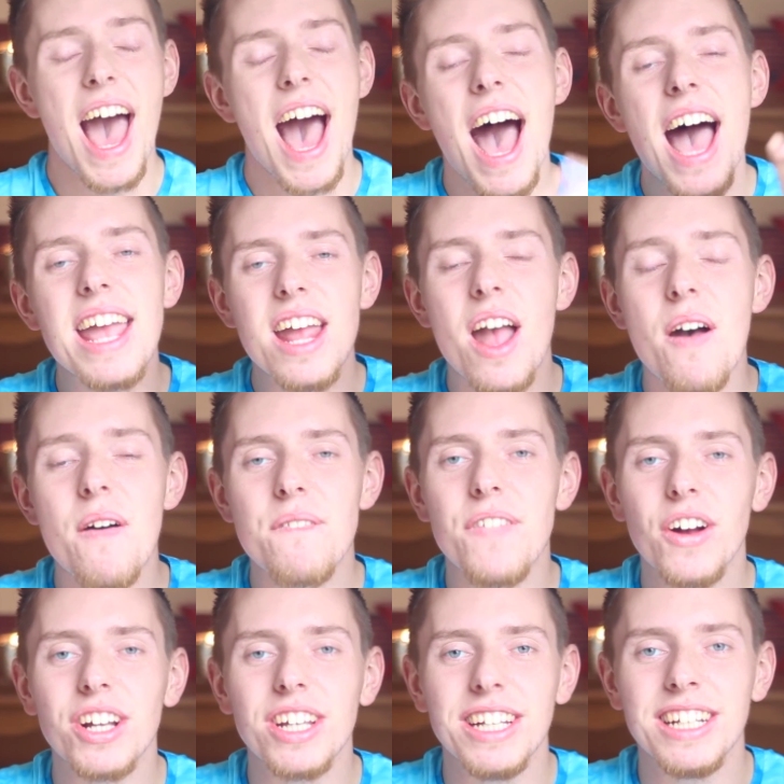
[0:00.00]
I
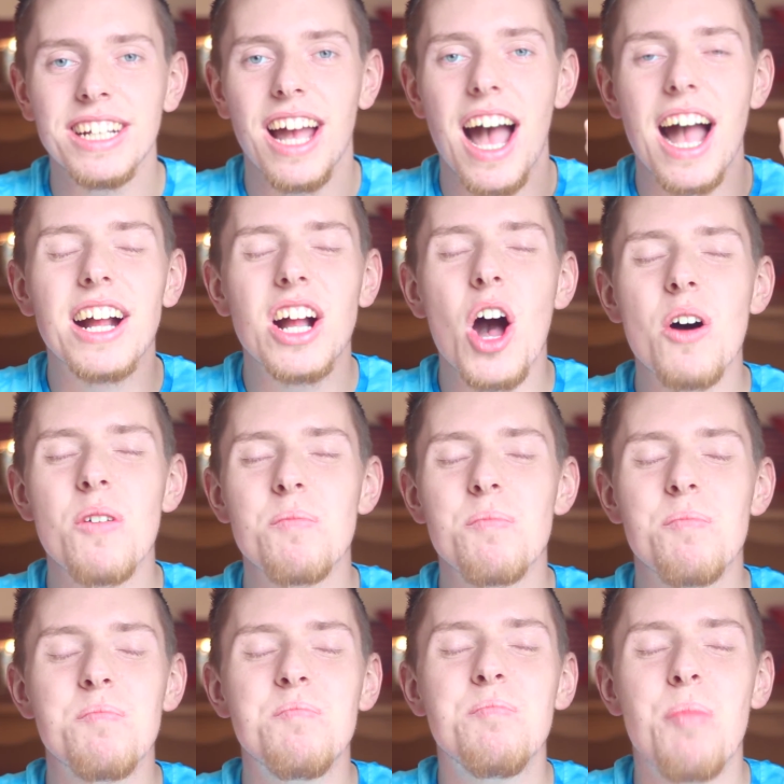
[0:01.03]
got
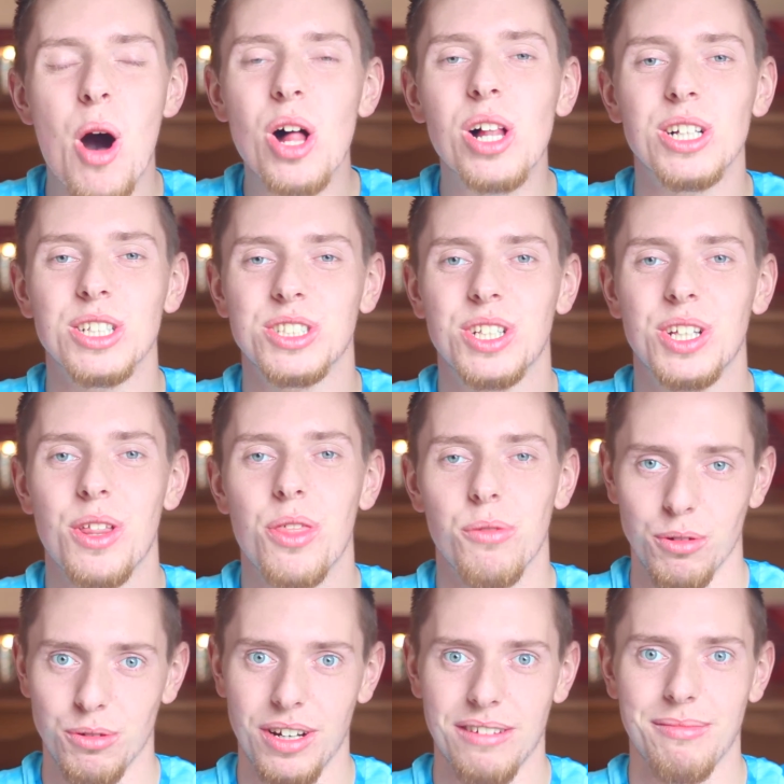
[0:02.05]
bottles
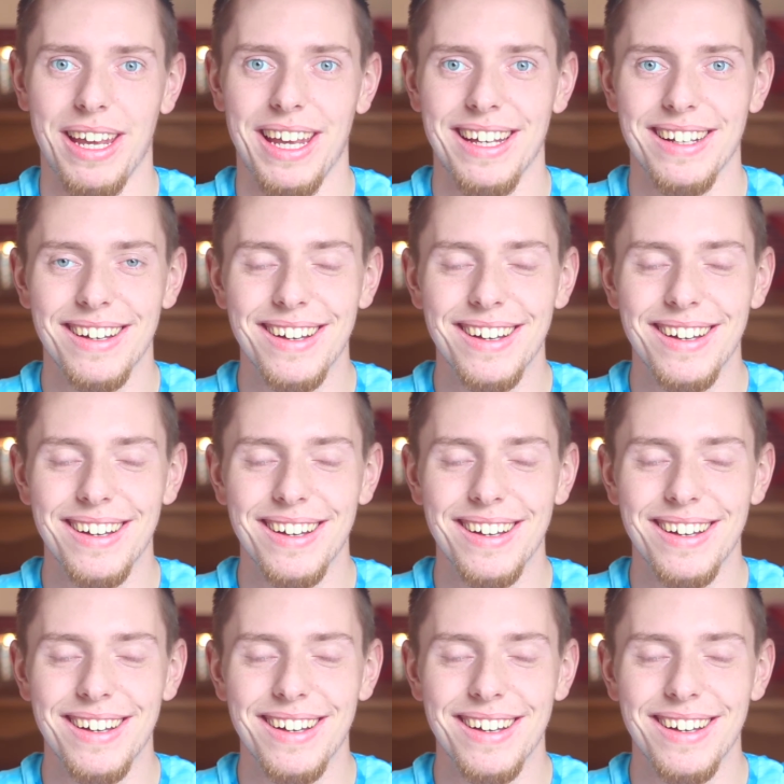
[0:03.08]
thrown at me.